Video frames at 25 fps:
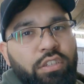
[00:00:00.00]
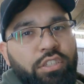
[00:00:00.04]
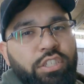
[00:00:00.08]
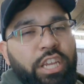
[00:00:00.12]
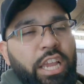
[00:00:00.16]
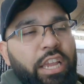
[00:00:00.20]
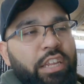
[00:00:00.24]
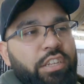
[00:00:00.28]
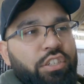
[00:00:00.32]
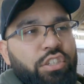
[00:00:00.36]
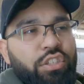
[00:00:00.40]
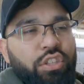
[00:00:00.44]

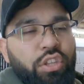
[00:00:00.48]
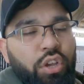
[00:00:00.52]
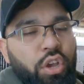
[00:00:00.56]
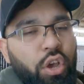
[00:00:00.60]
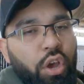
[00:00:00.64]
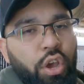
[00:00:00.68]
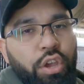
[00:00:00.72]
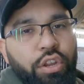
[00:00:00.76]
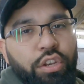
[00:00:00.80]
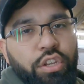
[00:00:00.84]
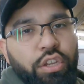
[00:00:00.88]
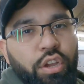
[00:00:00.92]
changing the
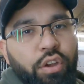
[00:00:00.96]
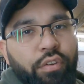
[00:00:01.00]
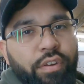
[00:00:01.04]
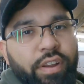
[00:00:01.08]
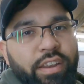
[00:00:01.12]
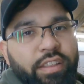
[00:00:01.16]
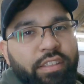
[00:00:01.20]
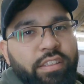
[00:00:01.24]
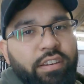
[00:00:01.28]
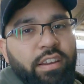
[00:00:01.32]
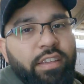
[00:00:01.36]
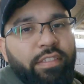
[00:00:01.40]
coding or
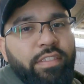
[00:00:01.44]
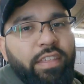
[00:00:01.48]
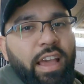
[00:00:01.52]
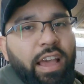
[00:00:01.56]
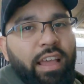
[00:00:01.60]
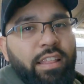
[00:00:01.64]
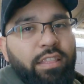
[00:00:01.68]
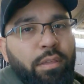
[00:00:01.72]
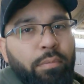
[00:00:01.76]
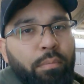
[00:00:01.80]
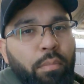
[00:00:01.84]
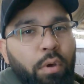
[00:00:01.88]
anything like
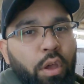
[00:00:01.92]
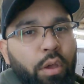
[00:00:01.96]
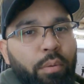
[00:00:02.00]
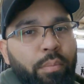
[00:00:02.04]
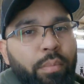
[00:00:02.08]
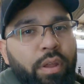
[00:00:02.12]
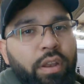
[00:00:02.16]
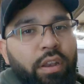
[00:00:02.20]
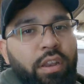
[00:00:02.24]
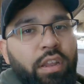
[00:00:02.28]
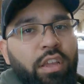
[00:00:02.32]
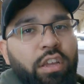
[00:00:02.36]
that at the
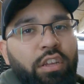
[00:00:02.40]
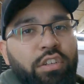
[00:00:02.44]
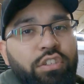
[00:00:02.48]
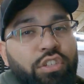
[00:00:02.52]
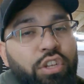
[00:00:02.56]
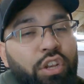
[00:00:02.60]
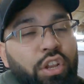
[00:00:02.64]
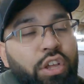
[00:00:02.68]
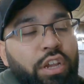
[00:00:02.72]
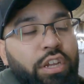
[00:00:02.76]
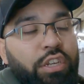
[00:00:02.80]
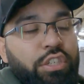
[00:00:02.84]
moment
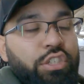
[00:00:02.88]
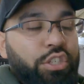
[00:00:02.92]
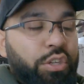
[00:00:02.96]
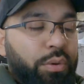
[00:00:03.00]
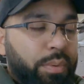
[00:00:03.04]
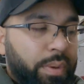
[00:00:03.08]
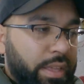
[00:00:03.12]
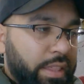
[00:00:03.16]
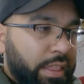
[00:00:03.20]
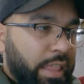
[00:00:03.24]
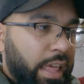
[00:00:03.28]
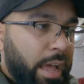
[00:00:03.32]
to look at
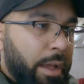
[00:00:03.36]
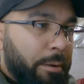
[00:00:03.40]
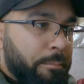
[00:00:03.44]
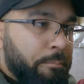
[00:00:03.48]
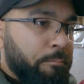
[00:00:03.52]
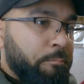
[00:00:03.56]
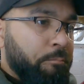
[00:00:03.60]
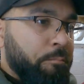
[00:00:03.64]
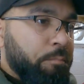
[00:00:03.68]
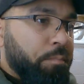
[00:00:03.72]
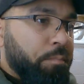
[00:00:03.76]
doing that.